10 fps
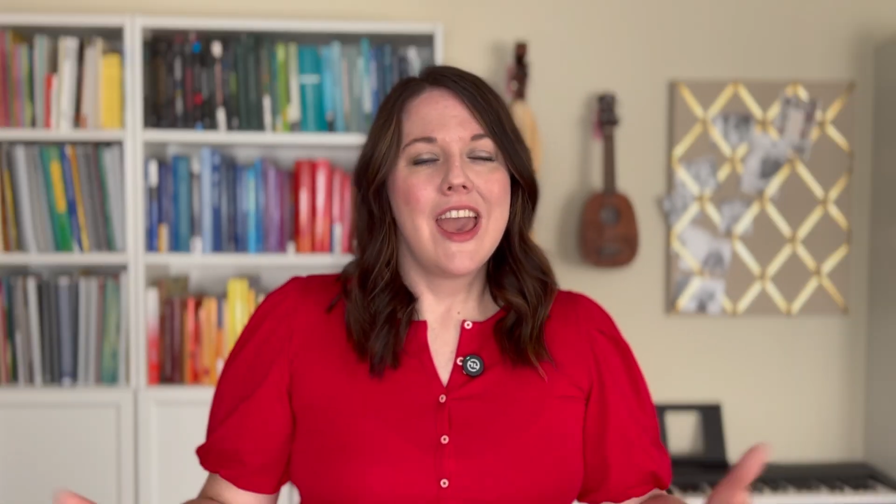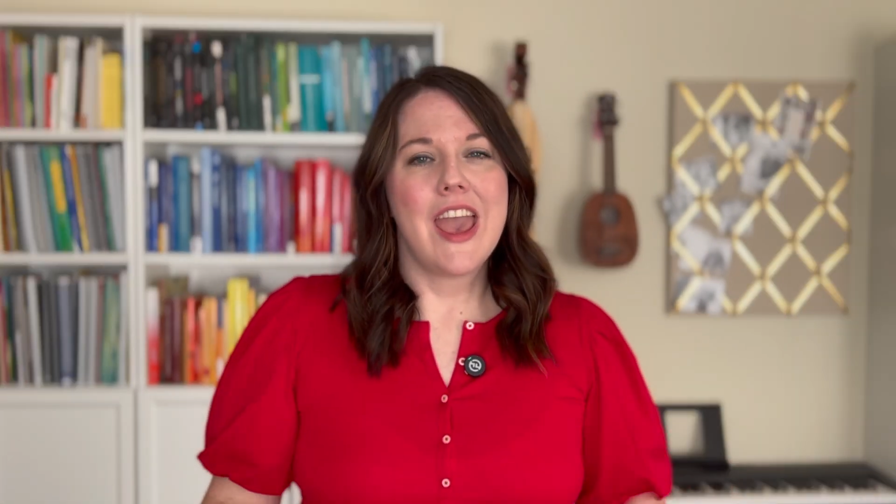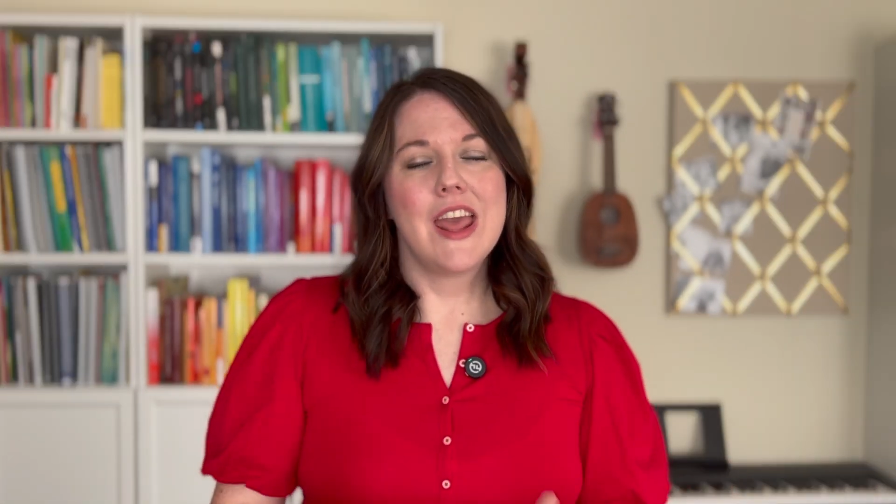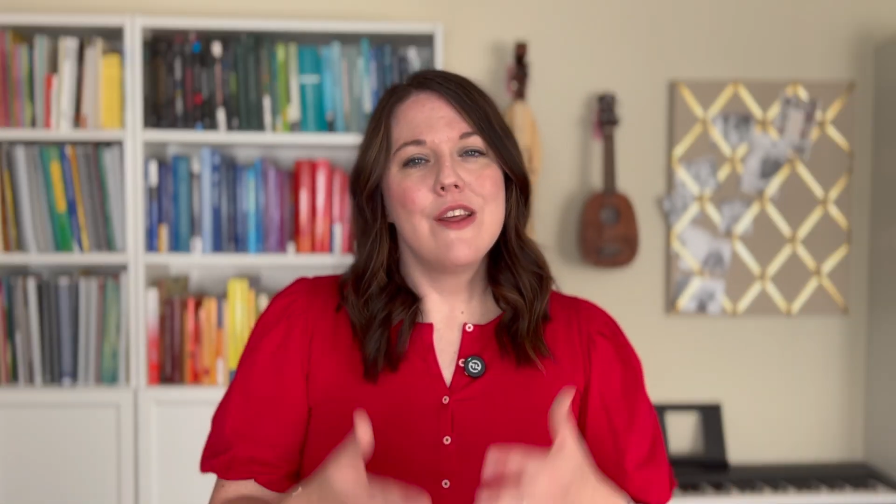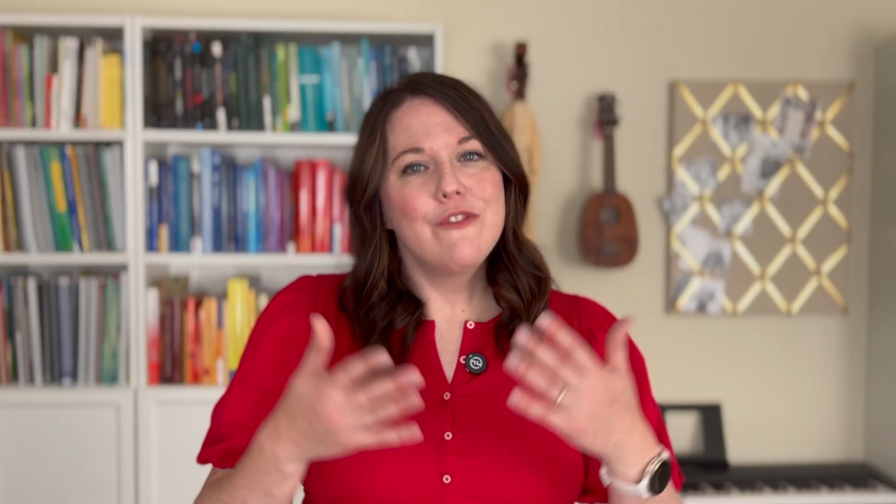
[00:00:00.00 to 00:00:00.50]

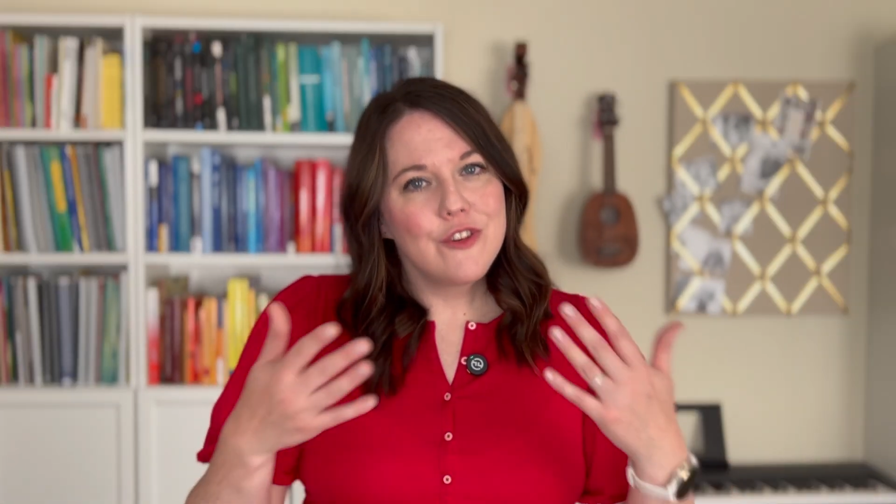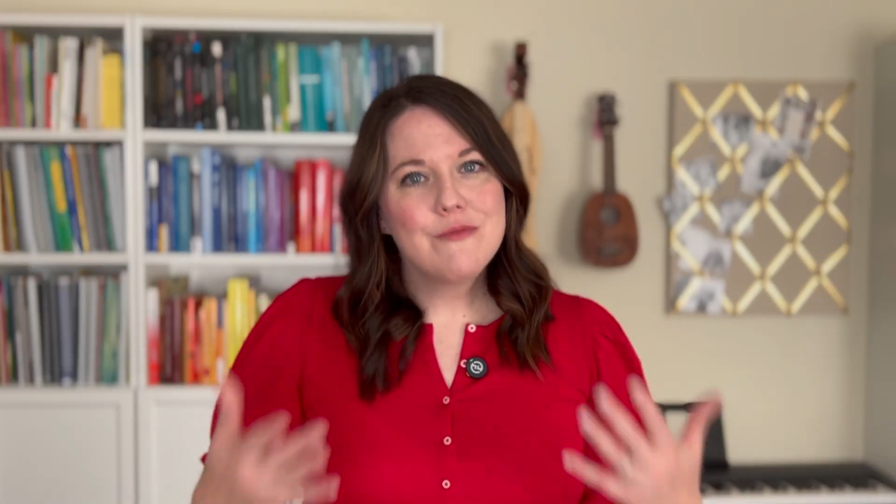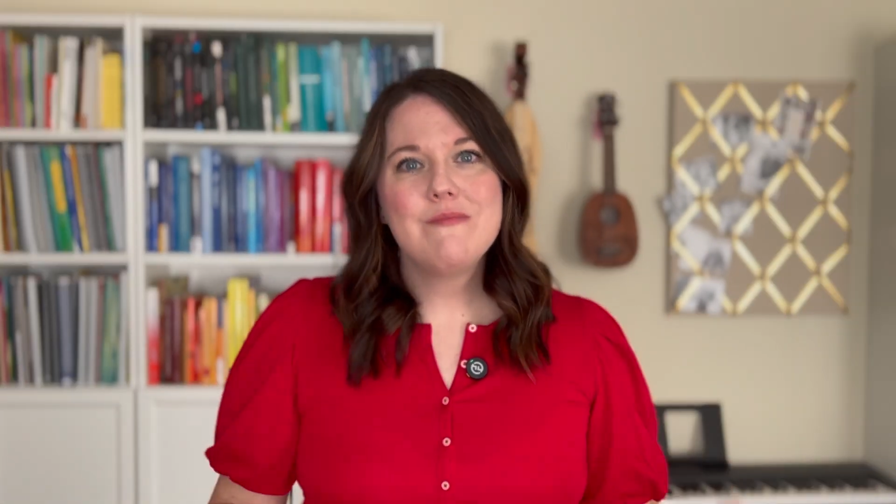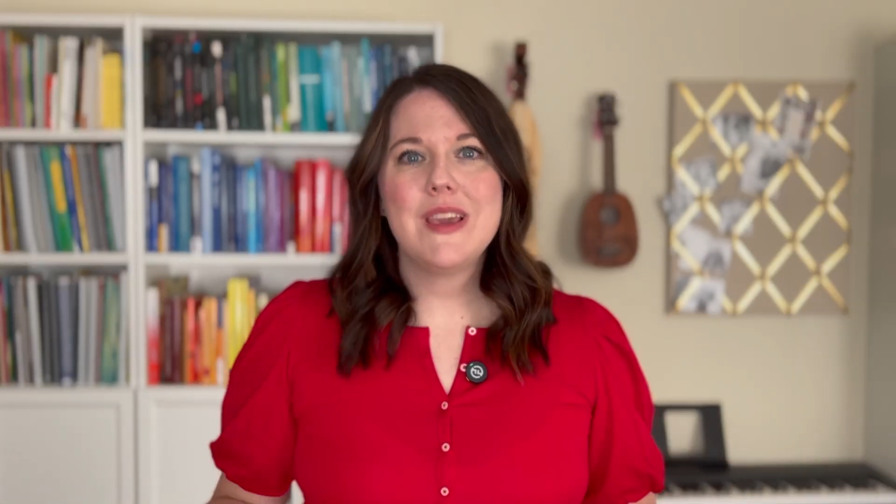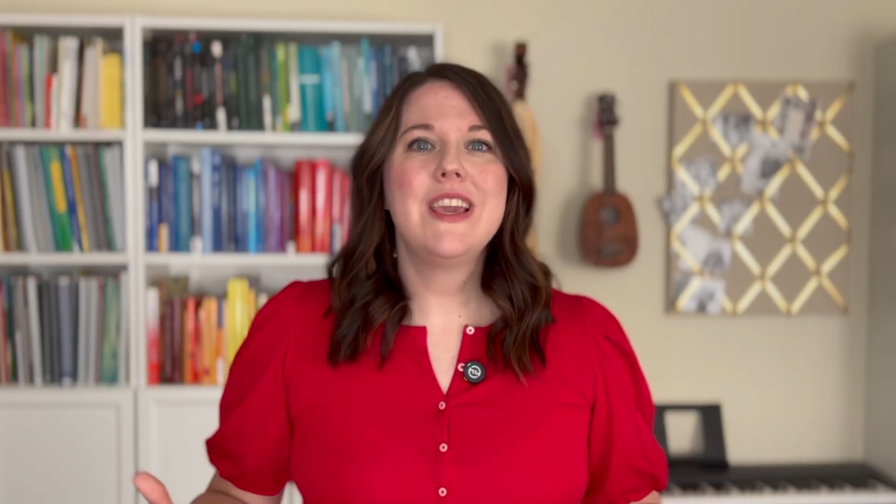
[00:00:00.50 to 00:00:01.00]
And for
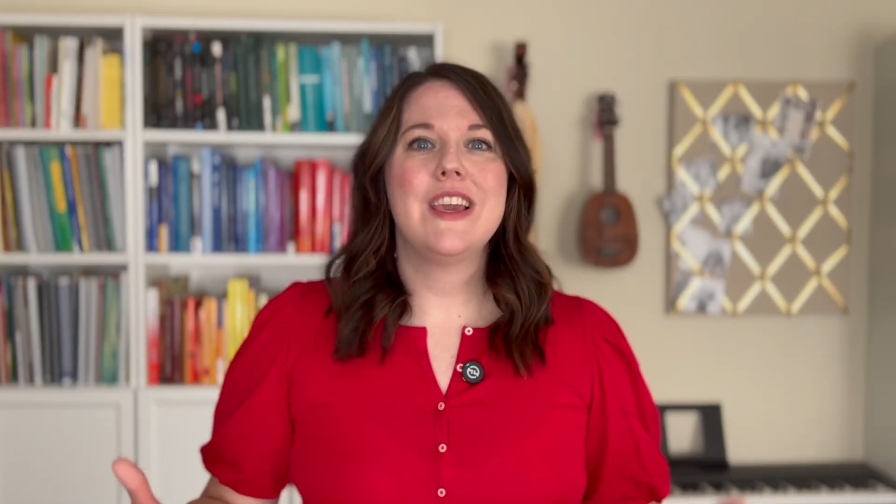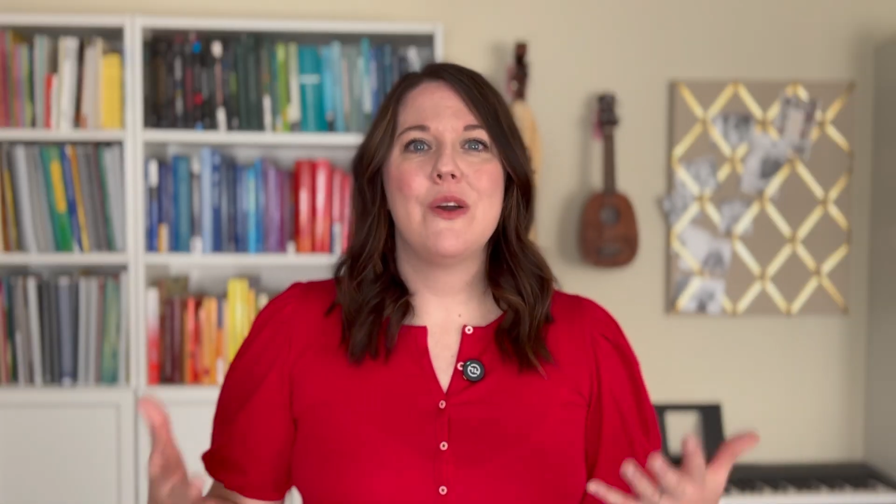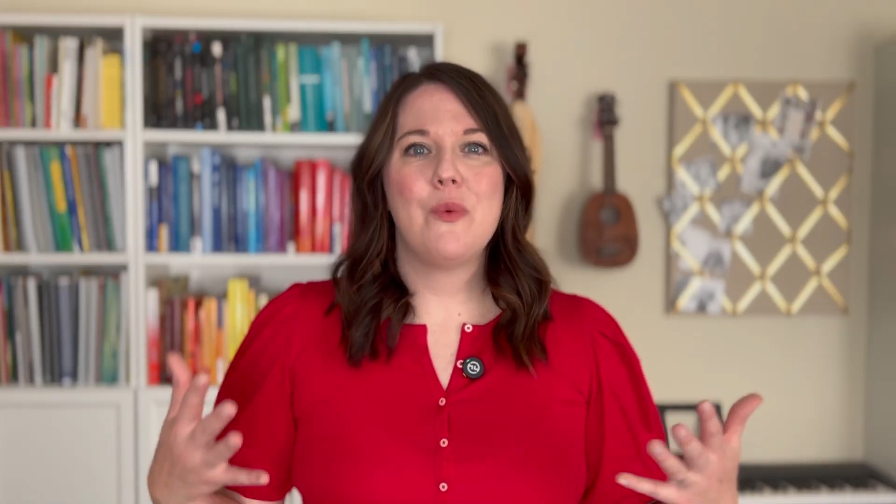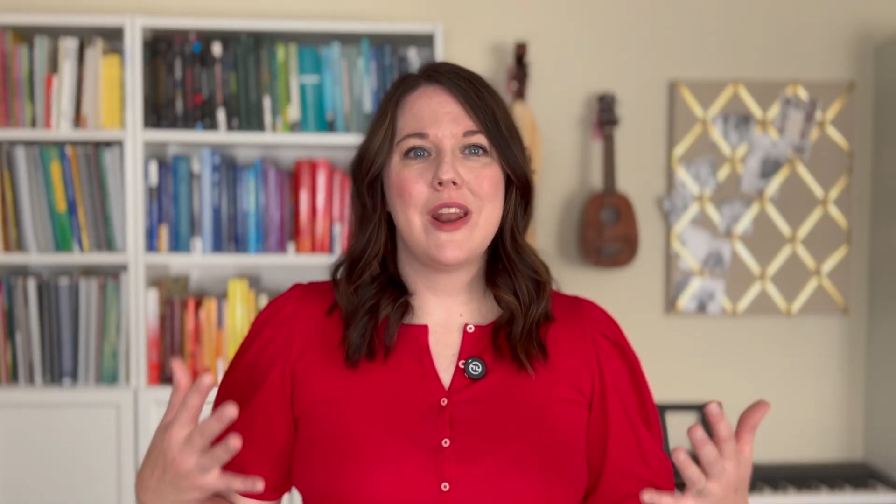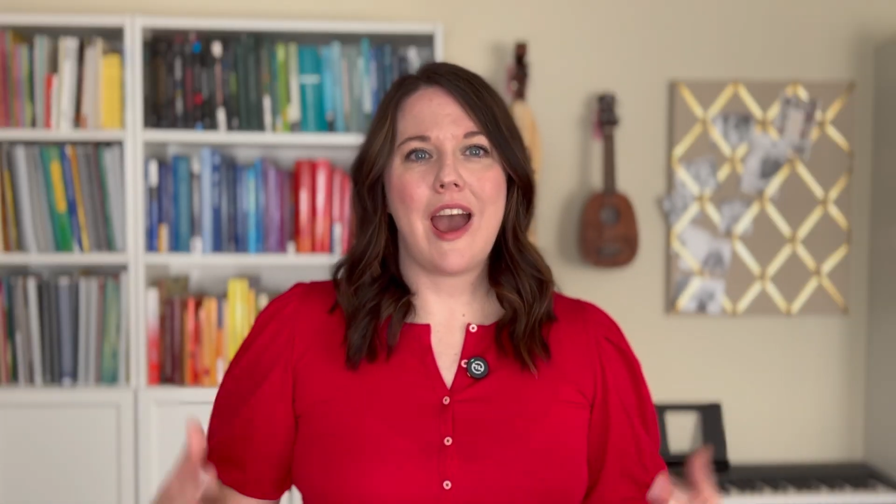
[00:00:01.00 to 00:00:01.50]
me,
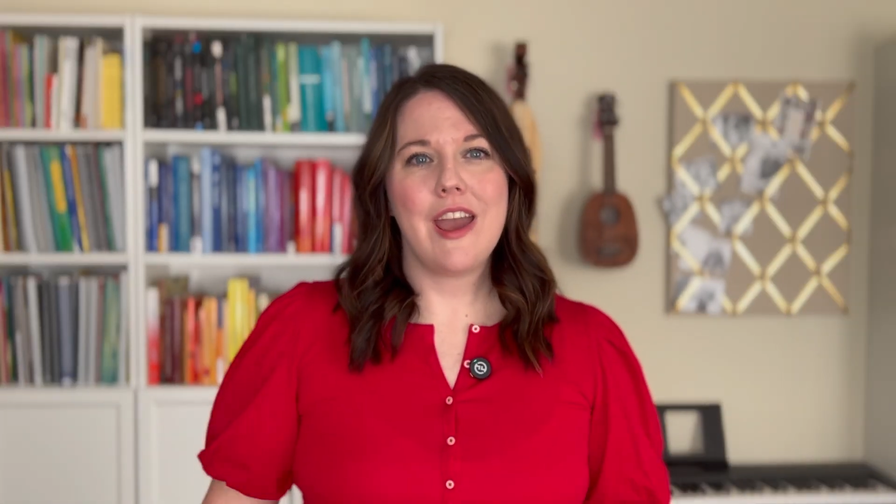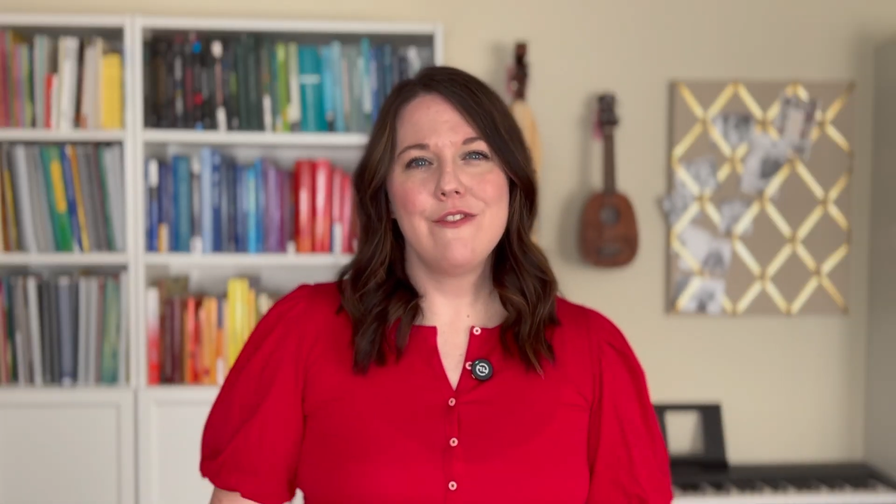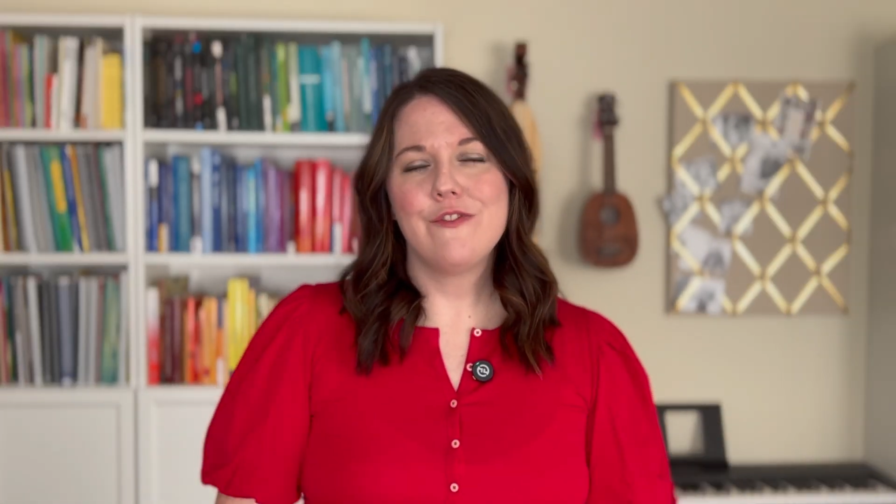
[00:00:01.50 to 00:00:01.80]
when I